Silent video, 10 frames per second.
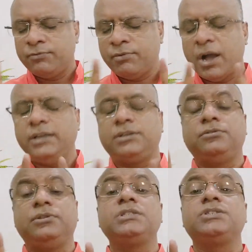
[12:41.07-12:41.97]

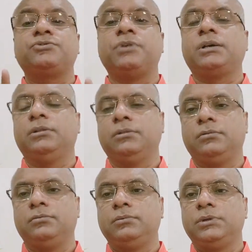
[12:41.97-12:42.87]
fight, this struggle,
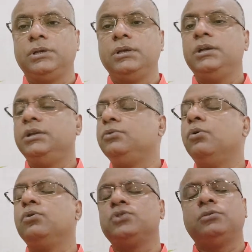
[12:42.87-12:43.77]
it
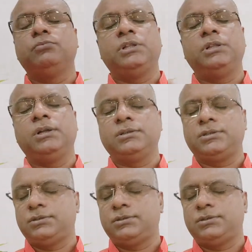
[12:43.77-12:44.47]
goes on within us.